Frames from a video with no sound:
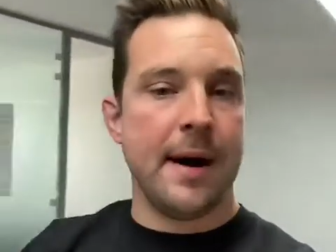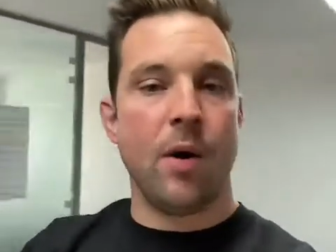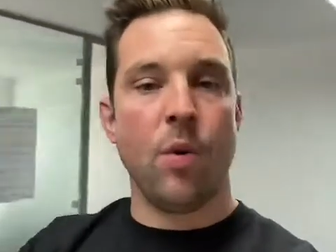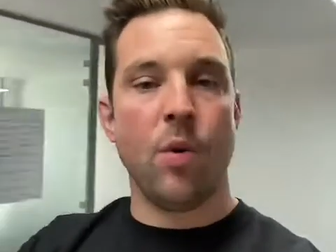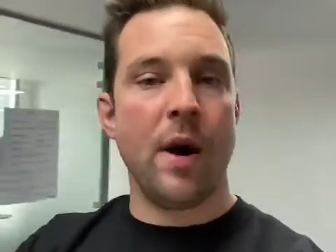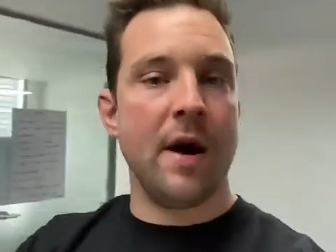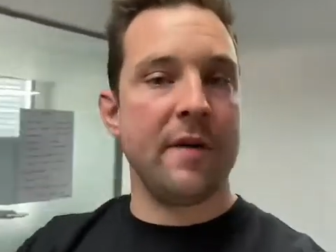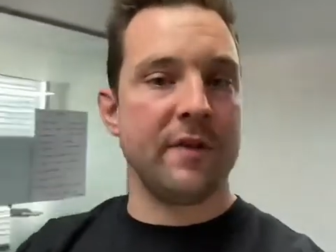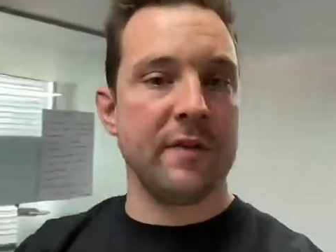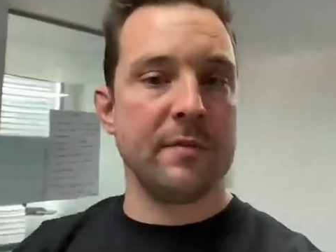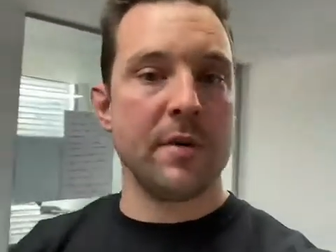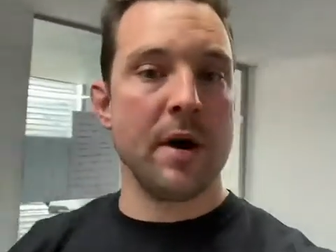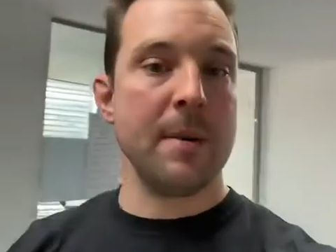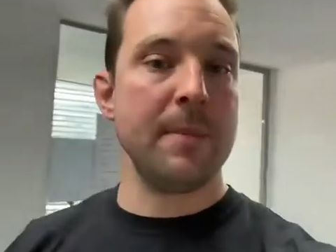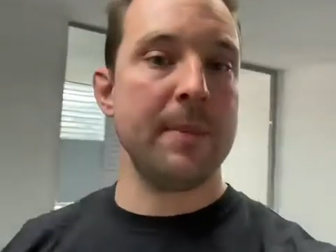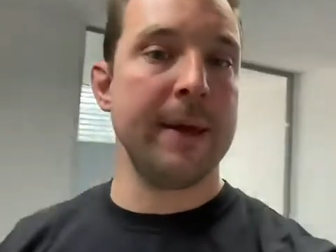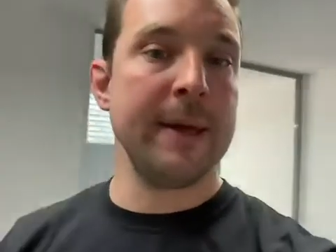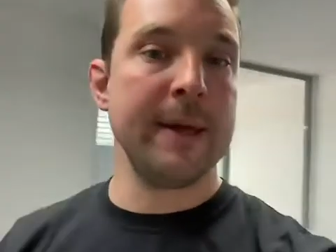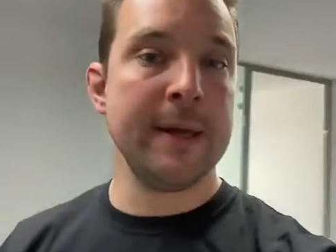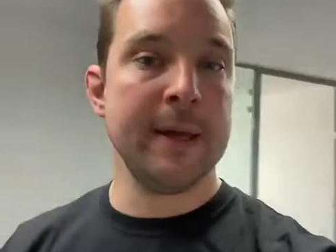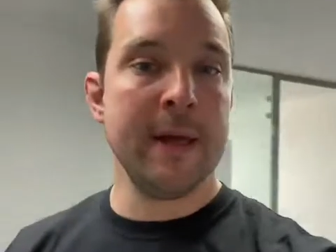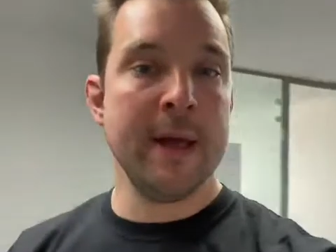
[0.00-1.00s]
whatever it might
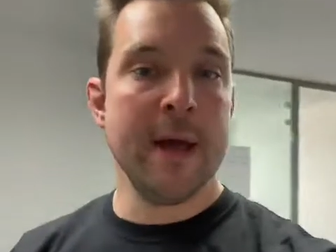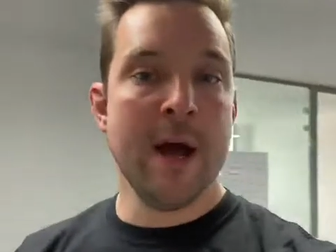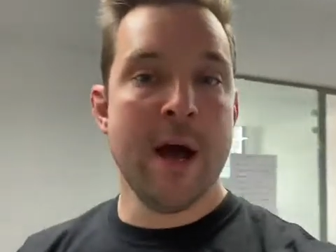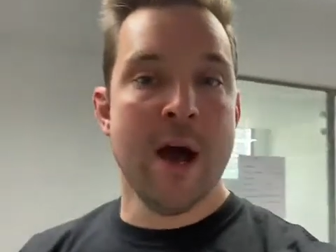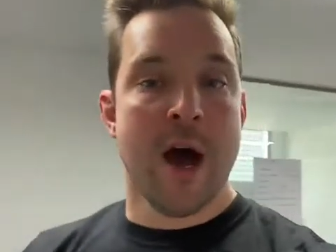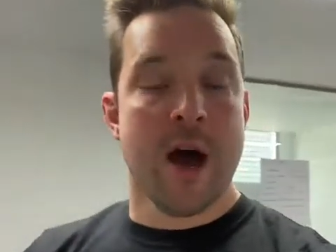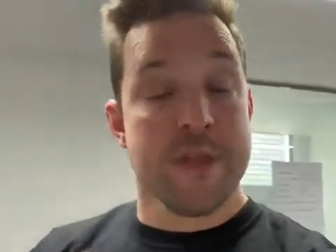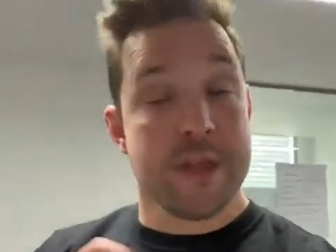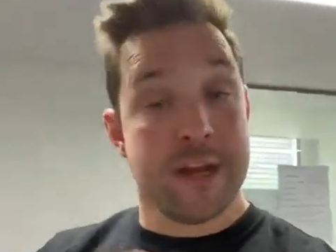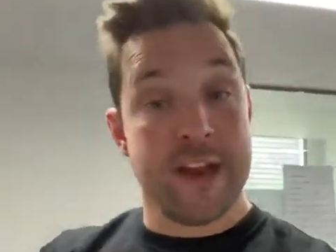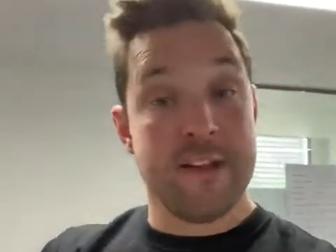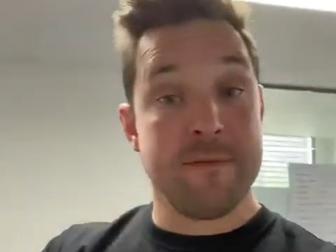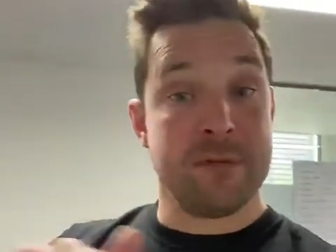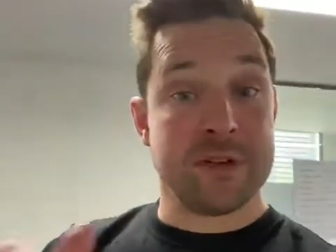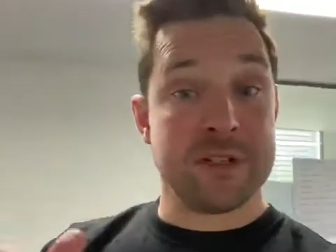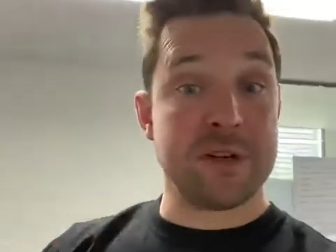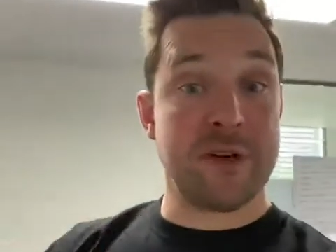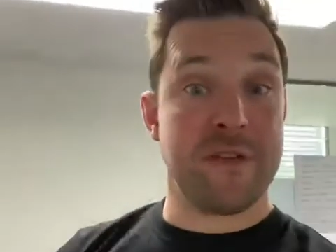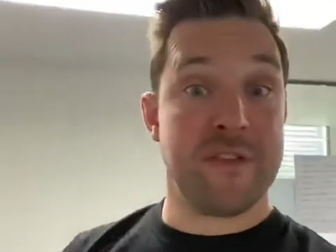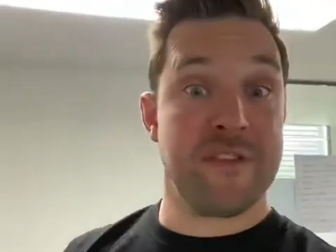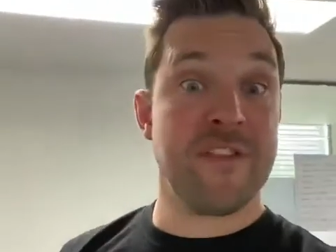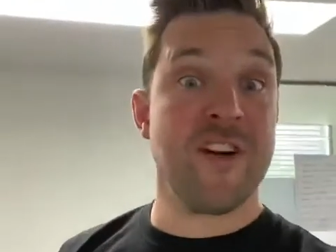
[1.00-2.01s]
be, and I'll leave
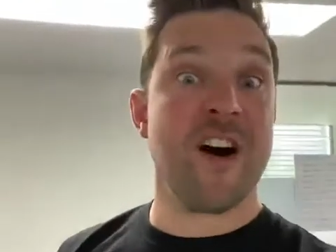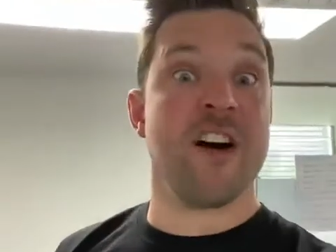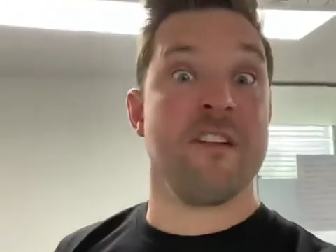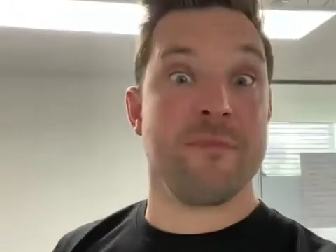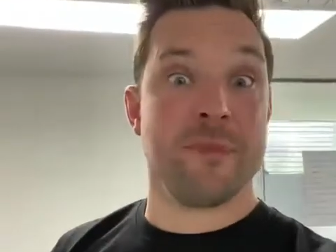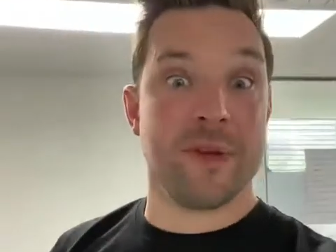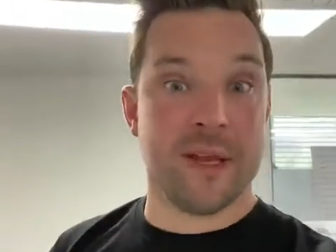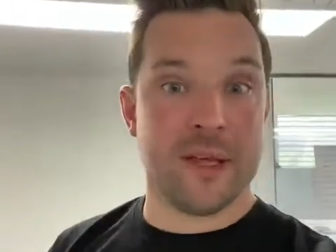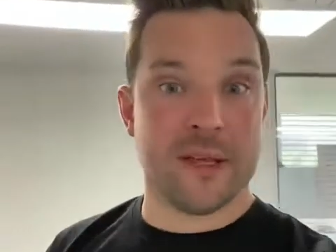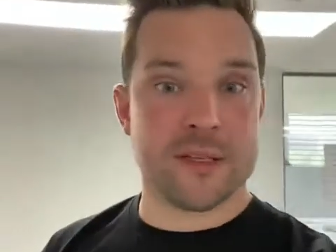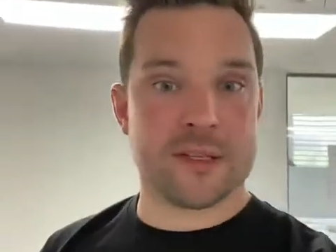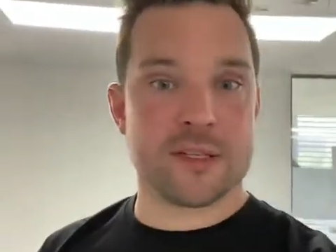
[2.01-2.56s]
myself 5 minutes.